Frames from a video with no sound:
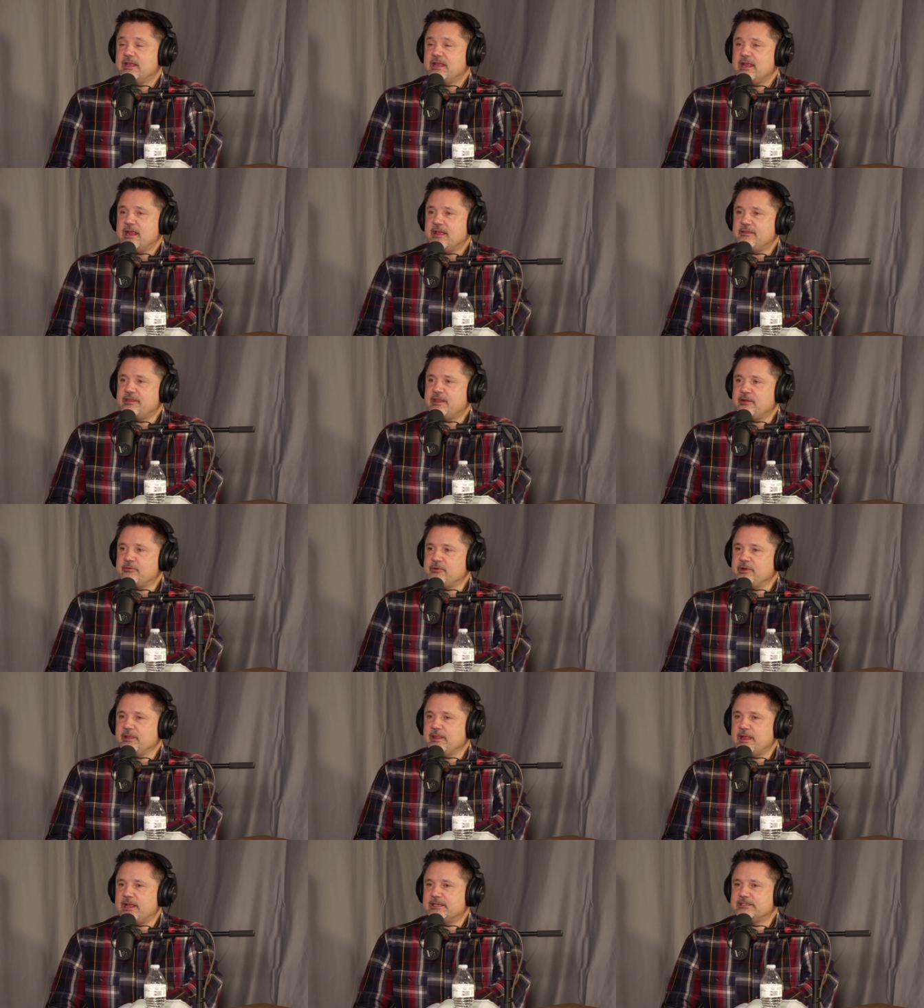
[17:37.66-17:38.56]
And then I
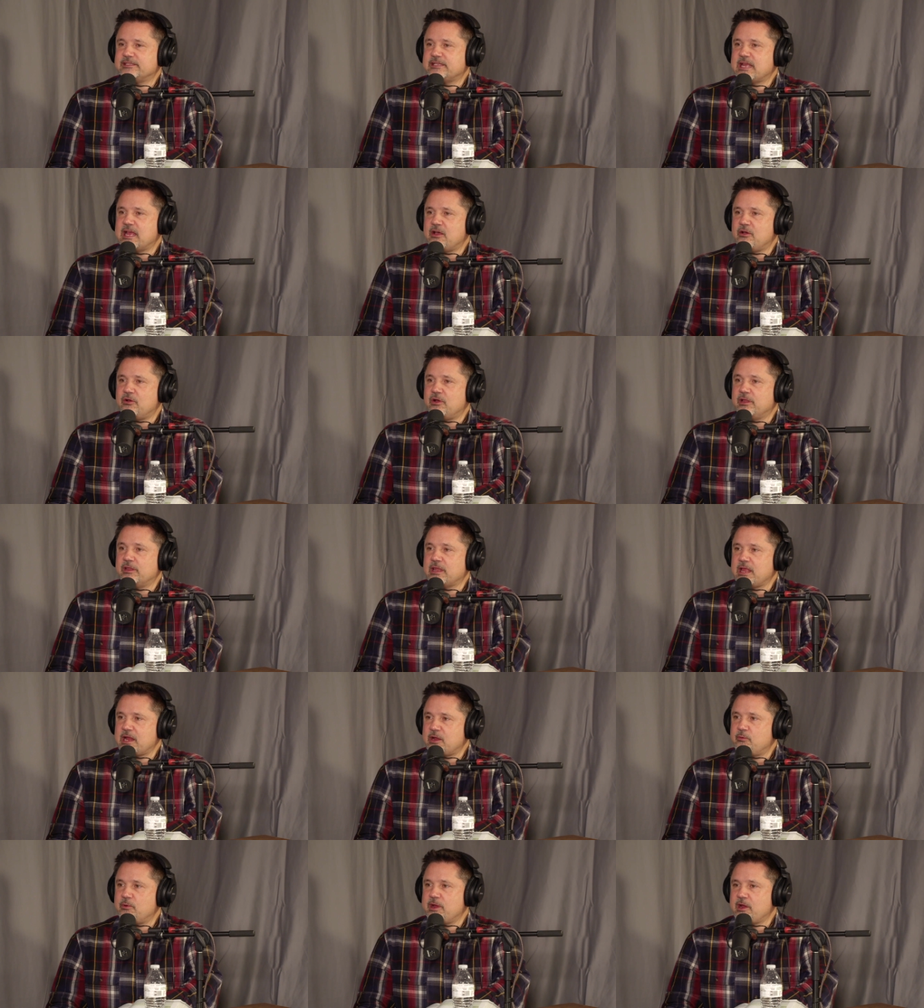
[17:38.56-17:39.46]
realized how
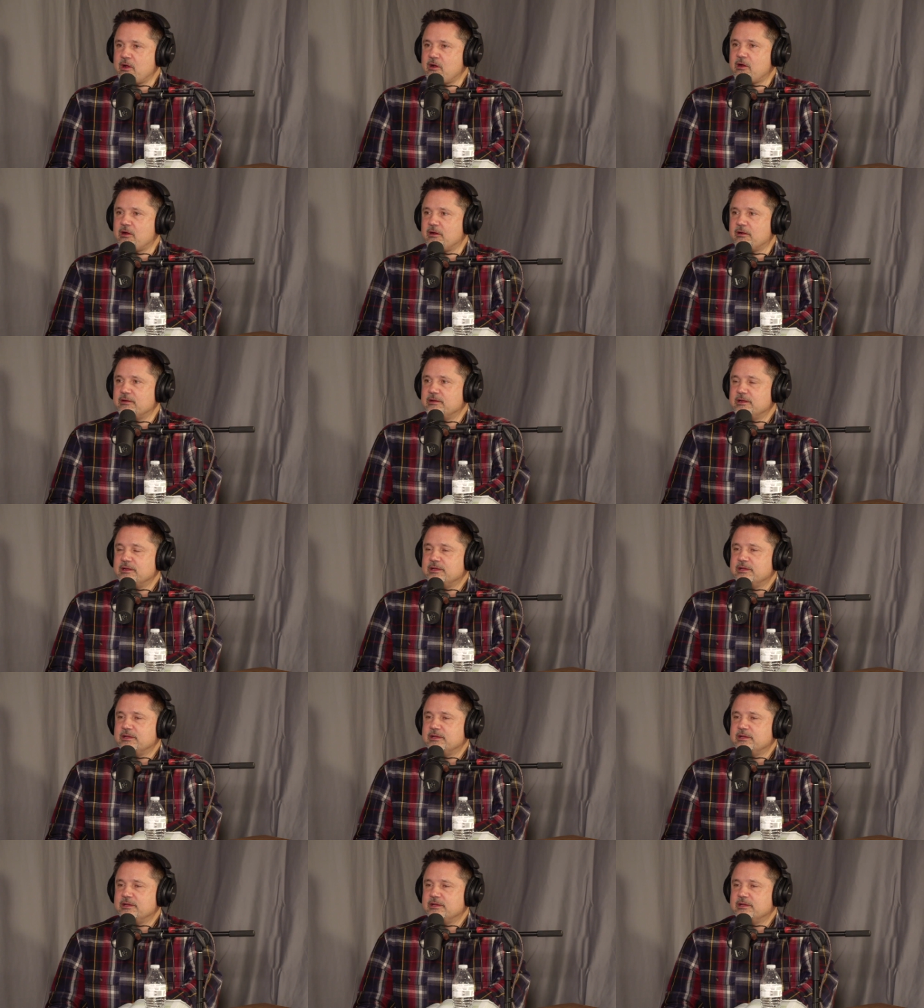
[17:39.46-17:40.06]
alike we are.